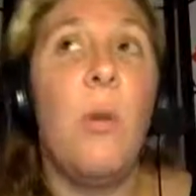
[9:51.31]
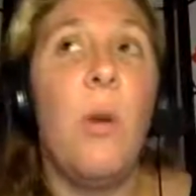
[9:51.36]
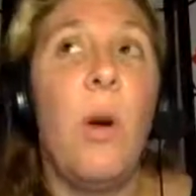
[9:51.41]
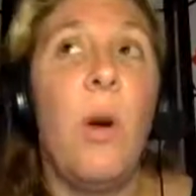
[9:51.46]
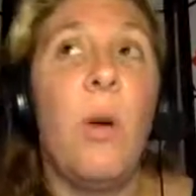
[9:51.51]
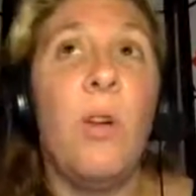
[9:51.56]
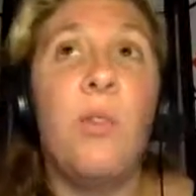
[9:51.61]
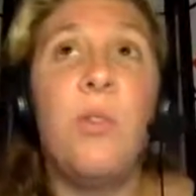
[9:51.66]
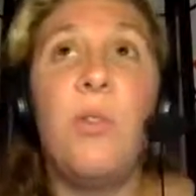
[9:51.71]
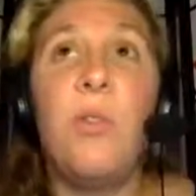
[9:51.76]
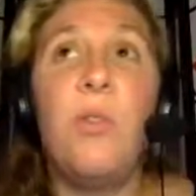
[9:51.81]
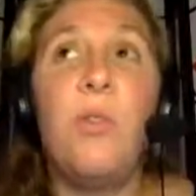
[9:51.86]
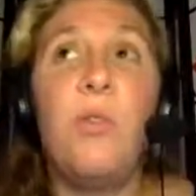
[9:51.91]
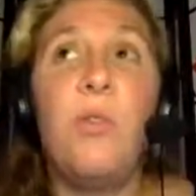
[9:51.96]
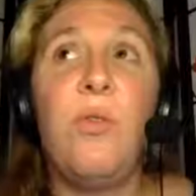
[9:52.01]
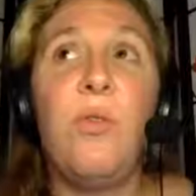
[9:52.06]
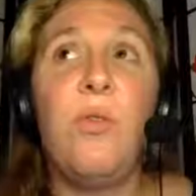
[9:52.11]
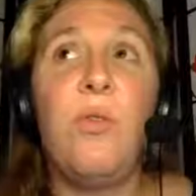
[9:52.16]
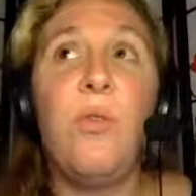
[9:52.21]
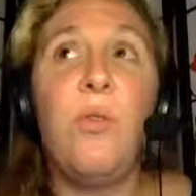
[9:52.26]
our
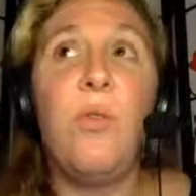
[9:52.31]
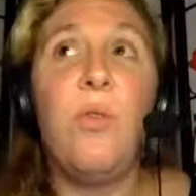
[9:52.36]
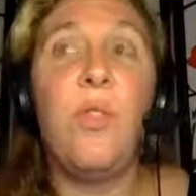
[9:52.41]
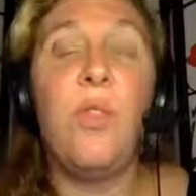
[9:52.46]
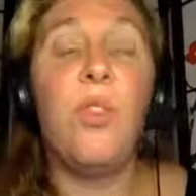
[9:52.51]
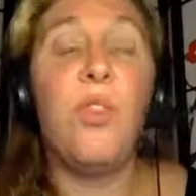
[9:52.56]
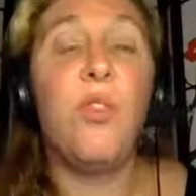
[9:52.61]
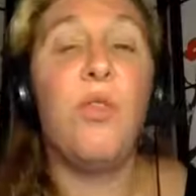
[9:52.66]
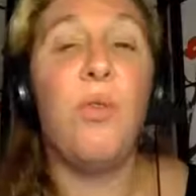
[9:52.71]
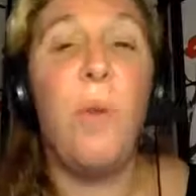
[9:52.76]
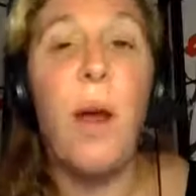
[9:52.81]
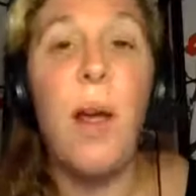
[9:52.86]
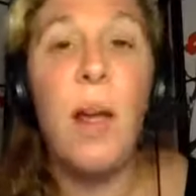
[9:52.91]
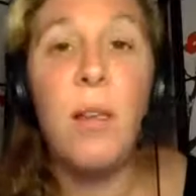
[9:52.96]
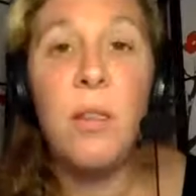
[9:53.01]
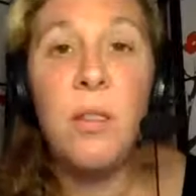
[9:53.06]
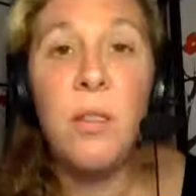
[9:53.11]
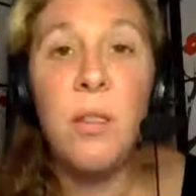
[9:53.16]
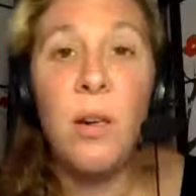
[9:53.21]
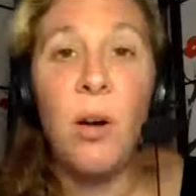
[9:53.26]

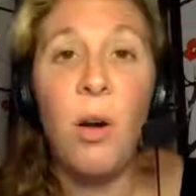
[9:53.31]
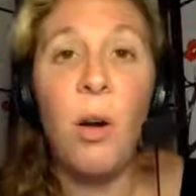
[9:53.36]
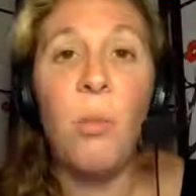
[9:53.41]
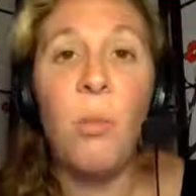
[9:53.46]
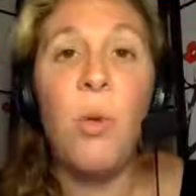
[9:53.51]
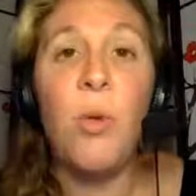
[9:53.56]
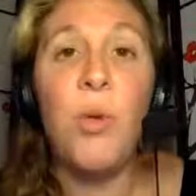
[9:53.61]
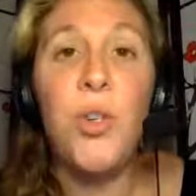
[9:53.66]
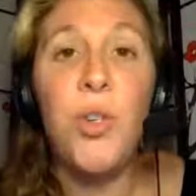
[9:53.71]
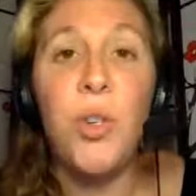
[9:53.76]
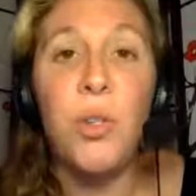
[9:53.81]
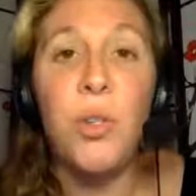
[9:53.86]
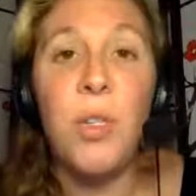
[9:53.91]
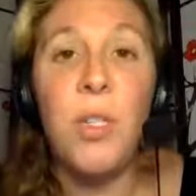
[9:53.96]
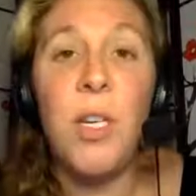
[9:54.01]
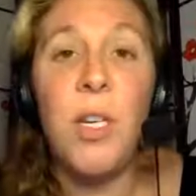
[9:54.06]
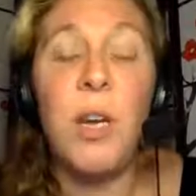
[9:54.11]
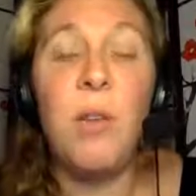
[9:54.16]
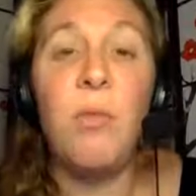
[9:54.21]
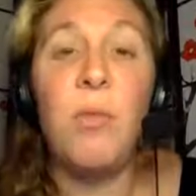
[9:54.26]
stress and our emotional
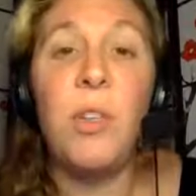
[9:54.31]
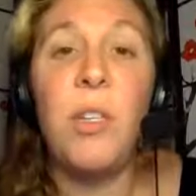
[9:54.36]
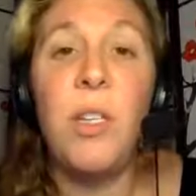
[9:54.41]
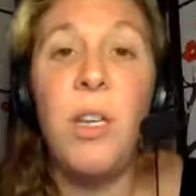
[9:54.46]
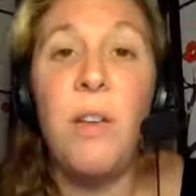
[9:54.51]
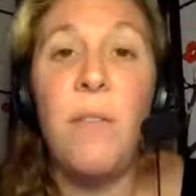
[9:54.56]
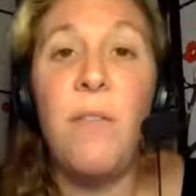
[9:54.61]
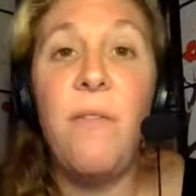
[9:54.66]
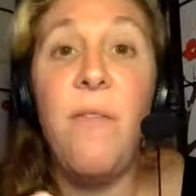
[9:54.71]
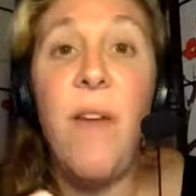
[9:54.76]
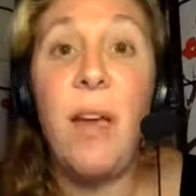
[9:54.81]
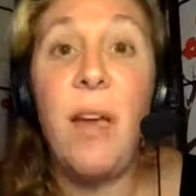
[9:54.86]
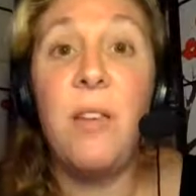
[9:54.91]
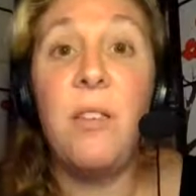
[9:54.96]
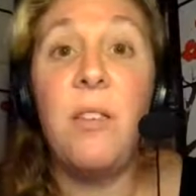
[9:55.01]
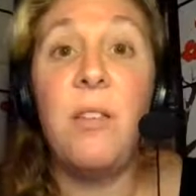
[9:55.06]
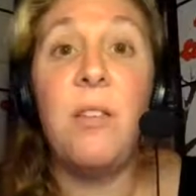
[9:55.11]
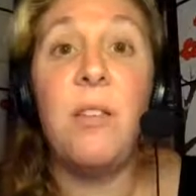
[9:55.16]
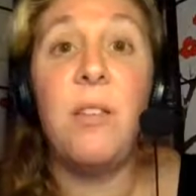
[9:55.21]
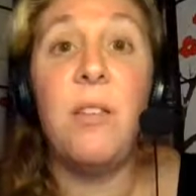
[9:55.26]
state really
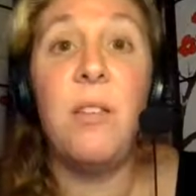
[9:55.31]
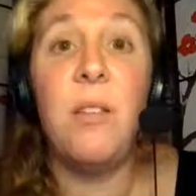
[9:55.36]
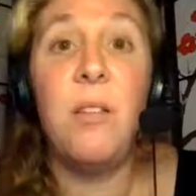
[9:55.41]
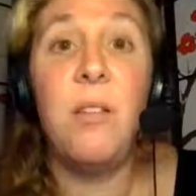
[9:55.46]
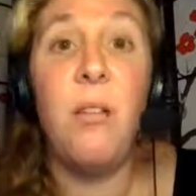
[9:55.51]
affects.